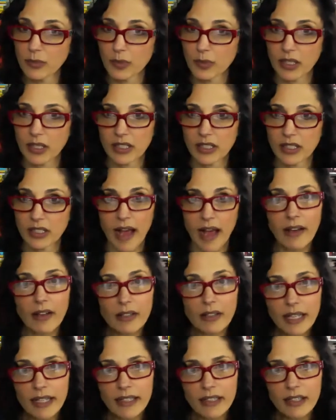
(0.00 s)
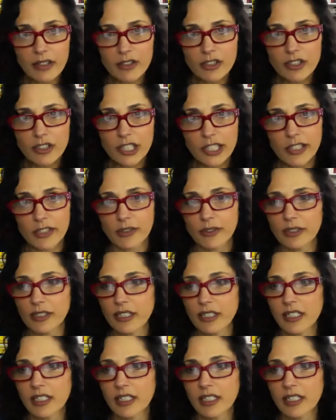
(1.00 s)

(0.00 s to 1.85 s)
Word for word: Because I only got those 2.